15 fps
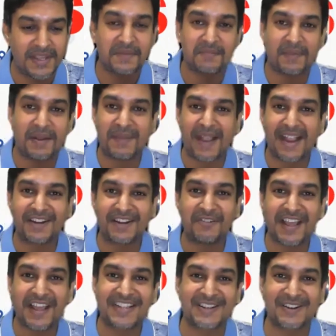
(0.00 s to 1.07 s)
My
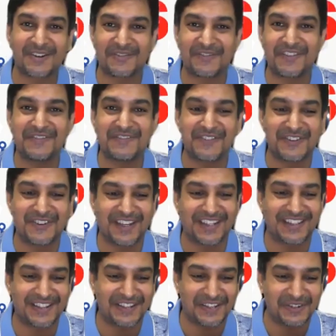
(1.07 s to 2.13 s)
background has a lot of info,
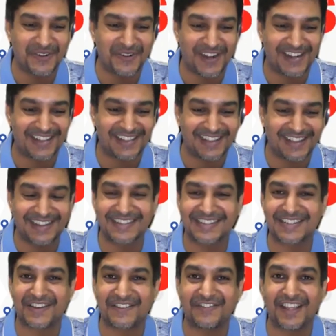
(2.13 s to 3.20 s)
the URL
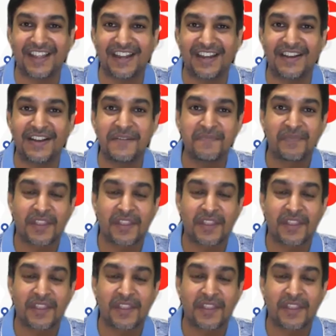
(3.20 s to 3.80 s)
stuff there.